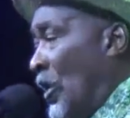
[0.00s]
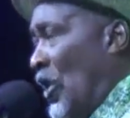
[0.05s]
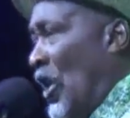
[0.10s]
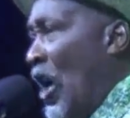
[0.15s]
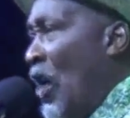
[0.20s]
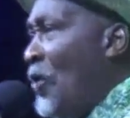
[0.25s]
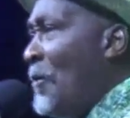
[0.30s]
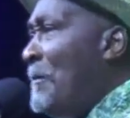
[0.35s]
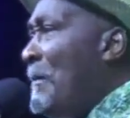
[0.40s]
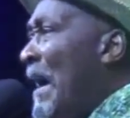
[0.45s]

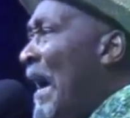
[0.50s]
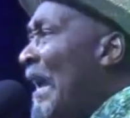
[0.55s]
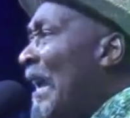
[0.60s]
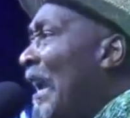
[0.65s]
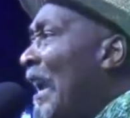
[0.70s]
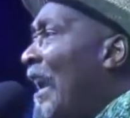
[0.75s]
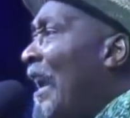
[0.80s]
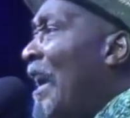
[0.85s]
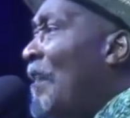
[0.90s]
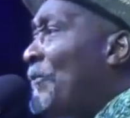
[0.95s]
Now my
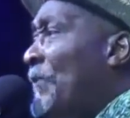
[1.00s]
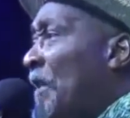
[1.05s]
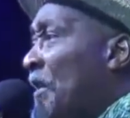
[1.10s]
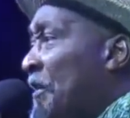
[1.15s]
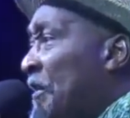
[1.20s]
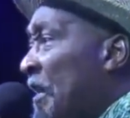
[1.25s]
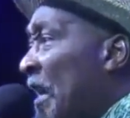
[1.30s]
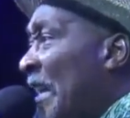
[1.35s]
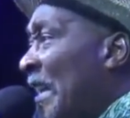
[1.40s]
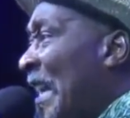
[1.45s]
love
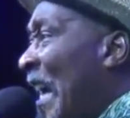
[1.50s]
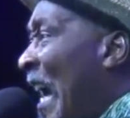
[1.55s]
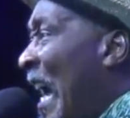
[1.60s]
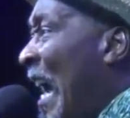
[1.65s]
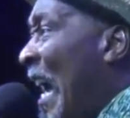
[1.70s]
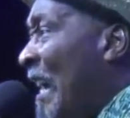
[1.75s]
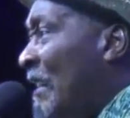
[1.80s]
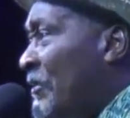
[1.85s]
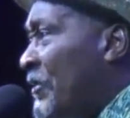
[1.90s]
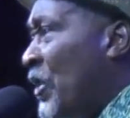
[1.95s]
is an
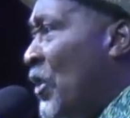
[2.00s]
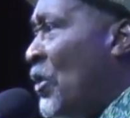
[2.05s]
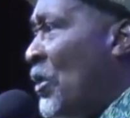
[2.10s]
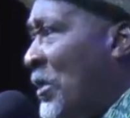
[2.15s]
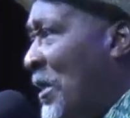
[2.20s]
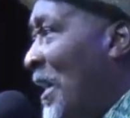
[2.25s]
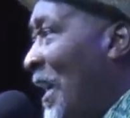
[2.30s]
arrow,